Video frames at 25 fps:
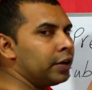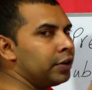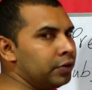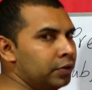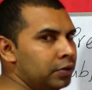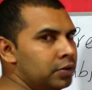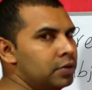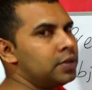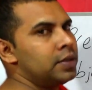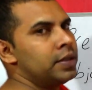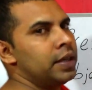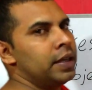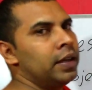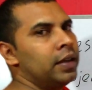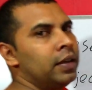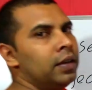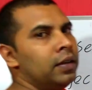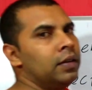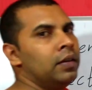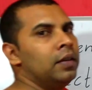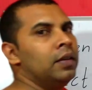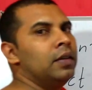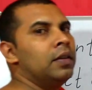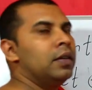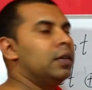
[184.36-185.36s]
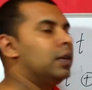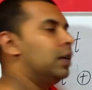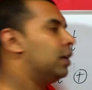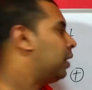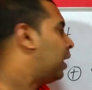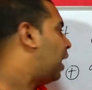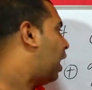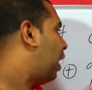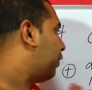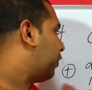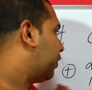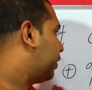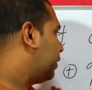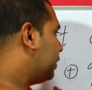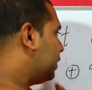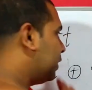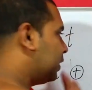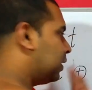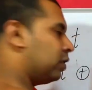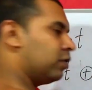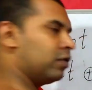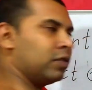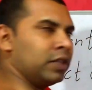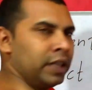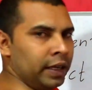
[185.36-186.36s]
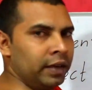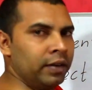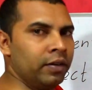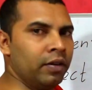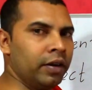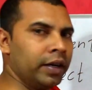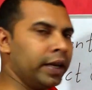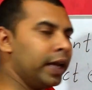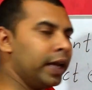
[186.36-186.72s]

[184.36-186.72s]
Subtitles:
are using after this thing.